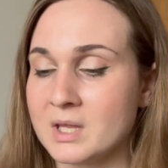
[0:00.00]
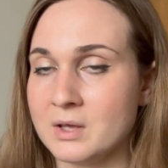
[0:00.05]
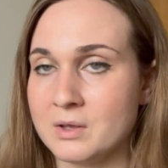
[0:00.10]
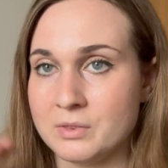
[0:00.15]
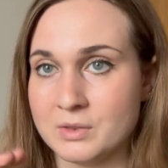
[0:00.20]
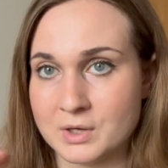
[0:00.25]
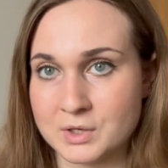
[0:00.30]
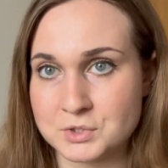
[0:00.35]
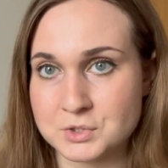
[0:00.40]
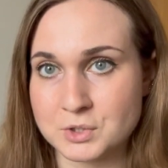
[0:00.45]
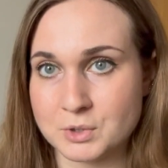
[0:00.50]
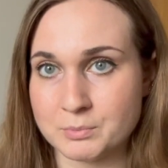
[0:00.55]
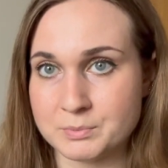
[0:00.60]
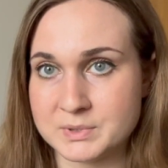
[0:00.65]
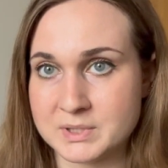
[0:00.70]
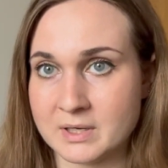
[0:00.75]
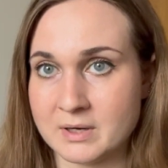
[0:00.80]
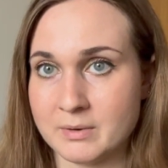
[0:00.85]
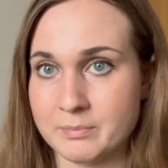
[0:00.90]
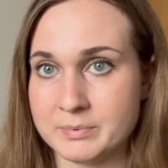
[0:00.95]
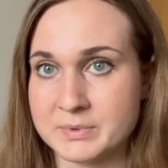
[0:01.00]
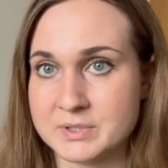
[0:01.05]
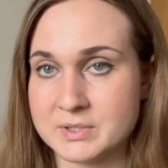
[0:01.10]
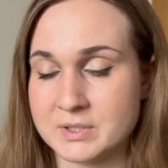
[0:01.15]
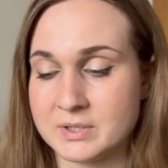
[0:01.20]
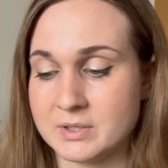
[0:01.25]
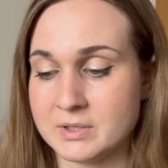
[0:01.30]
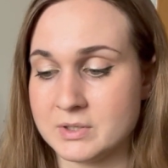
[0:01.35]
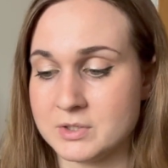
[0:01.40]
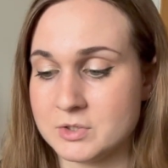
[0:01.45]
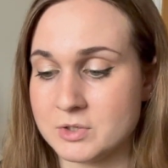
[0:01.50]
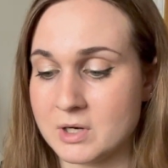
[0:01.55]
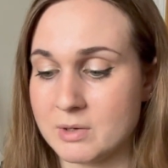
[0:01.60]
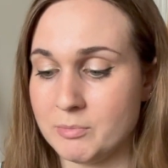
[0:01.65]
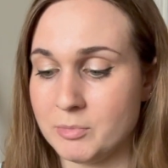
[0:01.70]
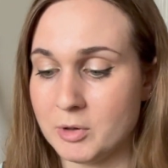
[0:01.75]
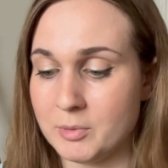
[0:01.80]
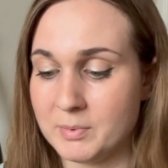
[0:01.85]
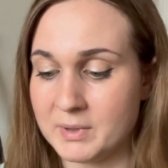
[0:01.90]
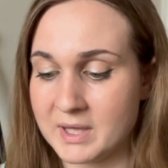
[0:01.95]
that I chopped up to try and
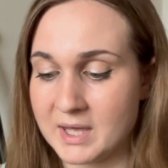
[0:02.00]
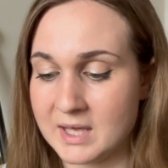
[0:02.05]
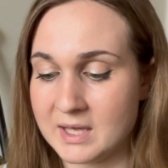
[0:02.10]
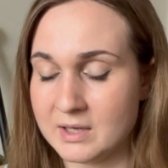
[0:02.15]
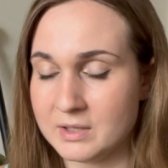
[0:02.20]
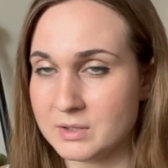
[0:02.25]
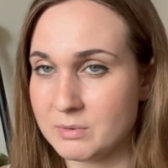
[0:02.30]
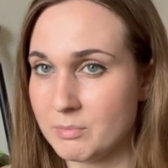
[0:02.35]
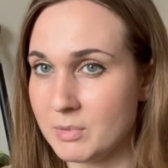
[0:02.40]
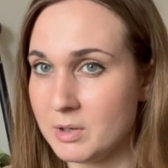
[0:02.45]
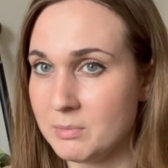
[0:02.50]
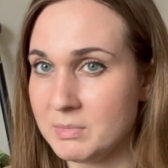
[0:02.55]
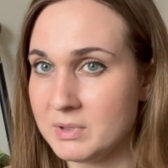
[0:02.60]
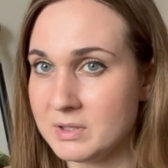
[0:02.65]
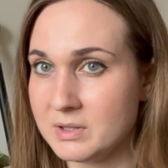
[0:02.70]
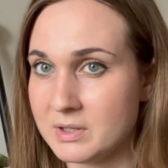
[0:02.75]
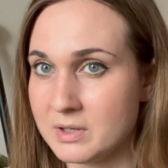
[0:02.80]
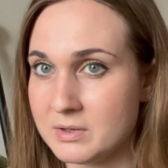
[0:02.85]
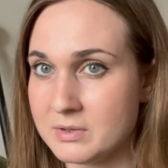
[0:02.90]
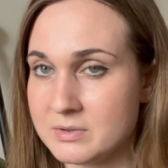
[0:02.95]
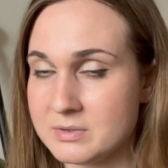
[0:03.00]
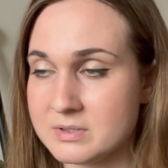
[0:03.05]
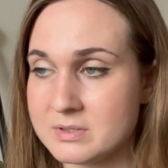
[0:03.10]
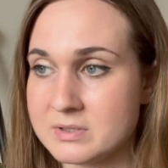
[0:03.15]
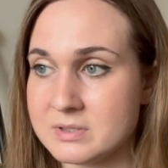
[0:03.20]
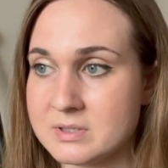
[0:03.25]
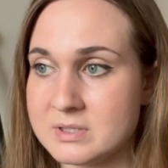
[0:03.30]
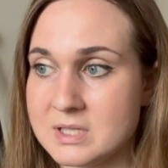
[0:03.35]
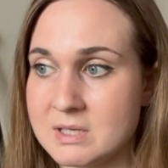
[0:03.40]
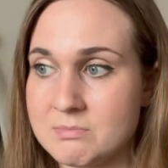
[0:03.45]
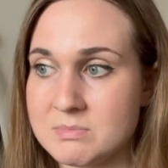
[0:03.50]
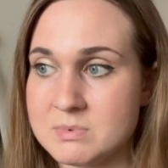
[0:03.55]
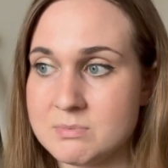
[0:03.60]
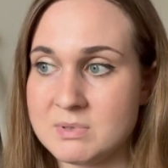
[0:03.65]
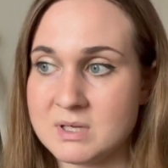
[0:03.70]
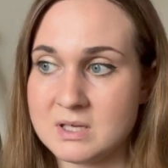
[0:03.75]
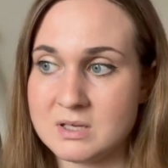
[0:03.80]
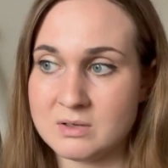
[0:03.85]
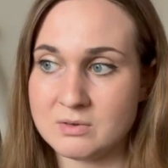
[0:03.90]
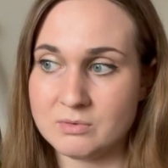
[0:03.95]
propagate. At the moment those seem to be